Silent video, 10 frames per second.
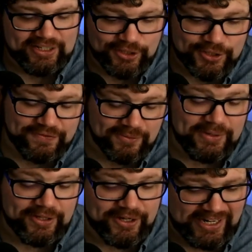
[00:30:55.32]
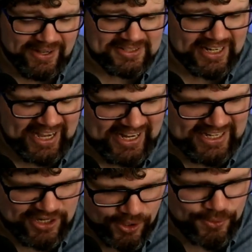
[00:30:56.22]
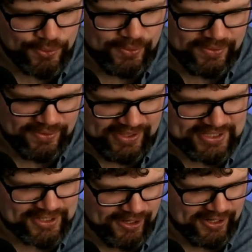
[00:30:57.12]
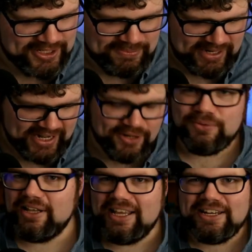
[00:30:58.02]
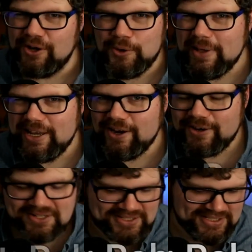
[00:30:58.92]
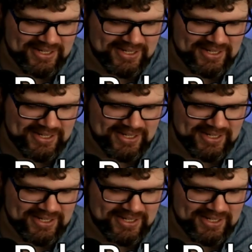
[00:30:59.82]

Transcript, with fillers: It looked familiar and I was like, I know this artist, but I don't like know many artists.